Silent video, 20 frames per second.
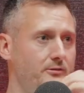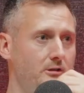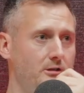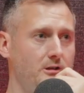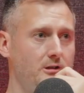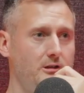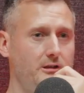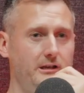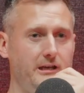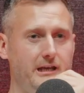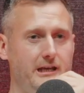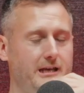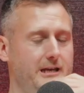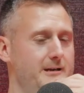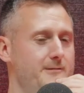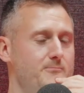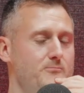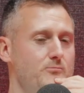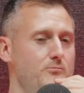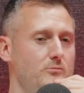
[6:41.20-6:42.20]

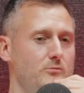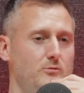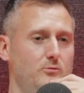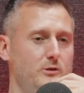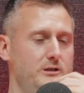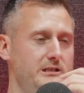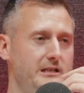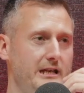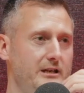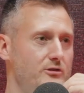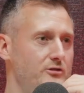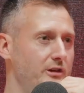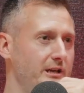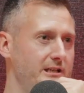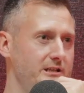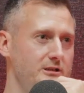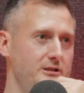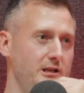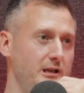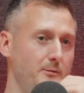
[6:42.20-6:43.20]
Wasn't
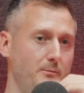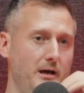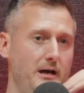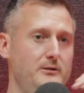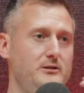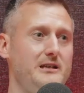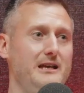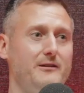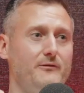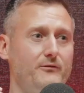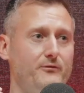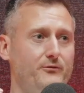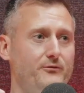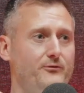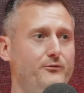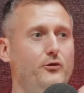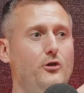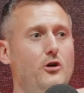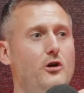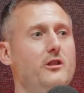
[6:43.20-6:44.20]
interested in it, but I was like,
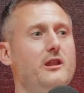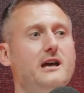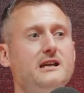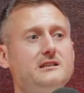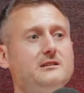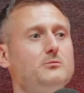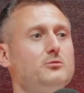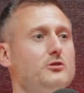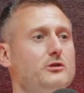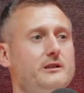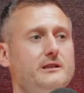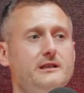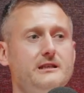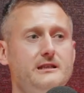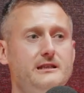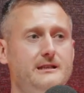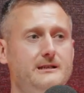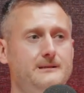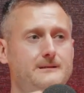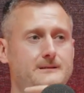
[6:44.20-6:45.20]
for this, I'm going to
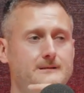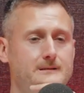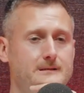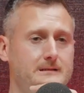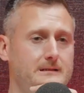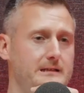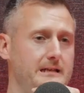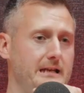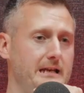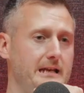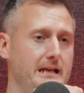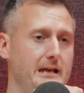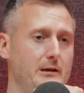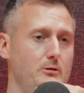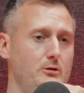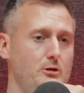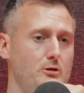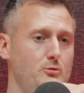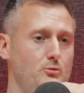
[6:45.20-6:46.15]
need it. And then